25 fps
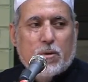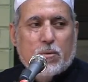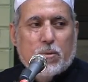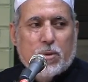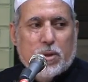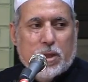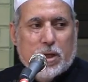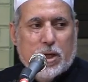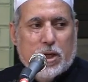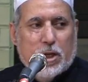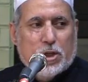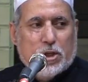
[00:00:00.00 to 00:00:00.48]

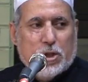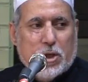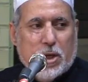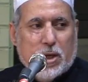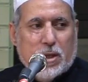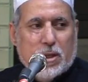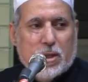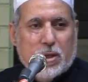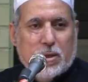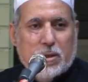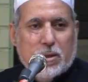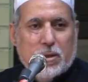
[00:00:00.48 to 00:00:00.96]
with each
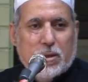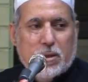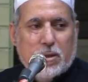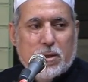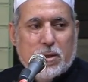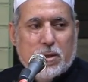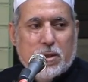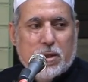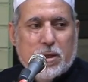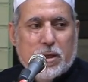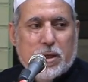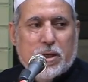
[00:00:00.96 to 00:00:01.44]
other,
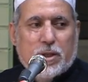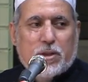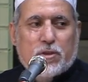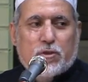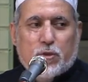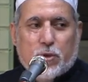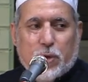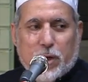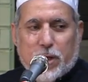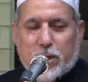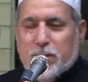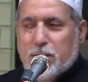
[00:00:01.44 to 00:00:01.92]
in
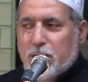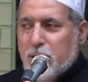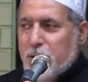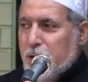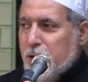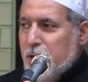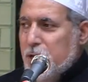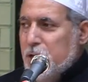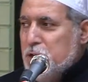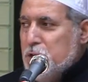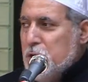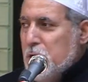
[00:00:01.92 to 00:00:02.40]
treating
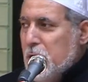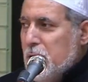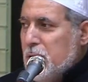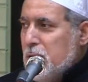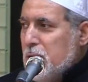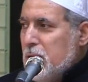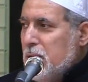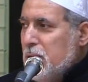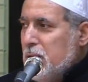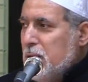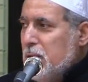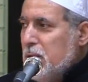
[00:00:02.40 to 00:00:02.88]
each
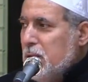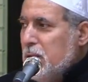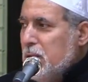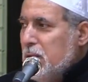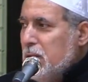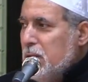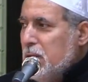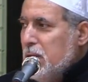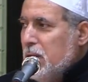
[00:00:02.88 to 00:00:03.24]
other,